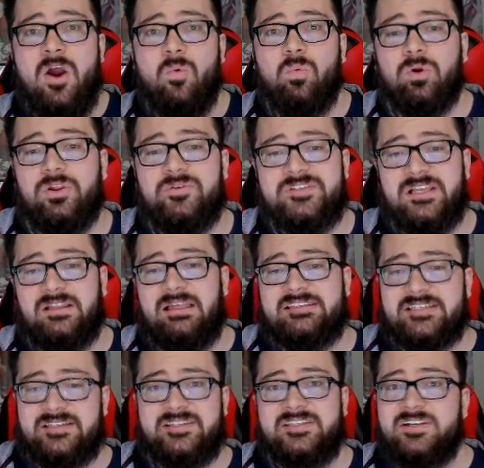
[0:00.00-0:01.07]
We're losing
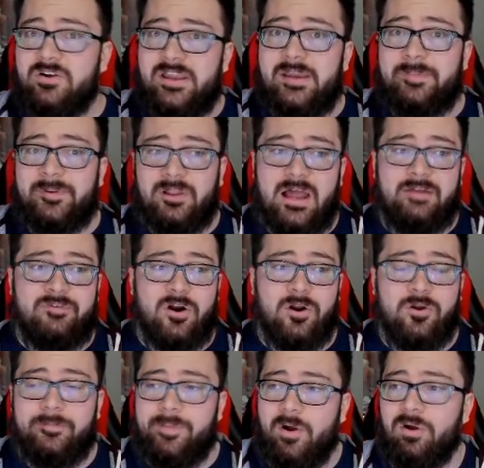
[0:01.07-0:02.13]
less and still keep a lot of our
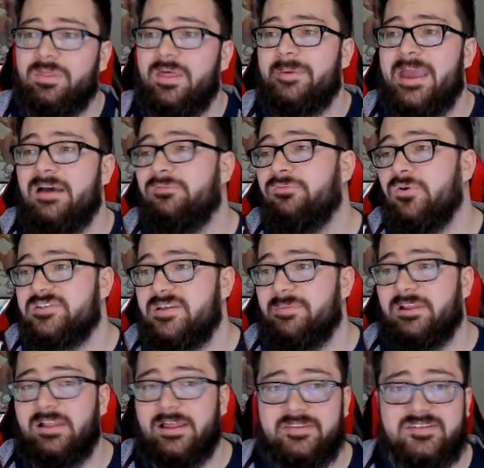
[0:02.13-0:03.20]
good bulk that we have for
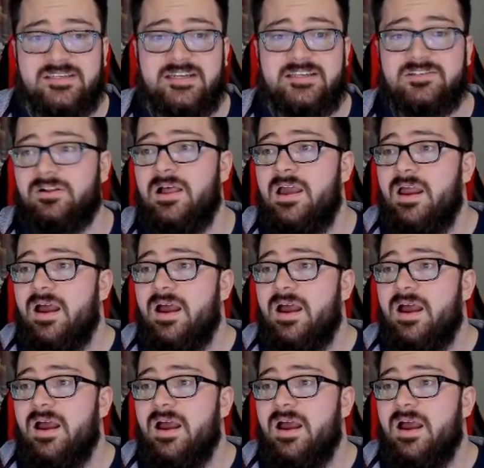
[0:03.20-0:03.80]
something like the Sneasel.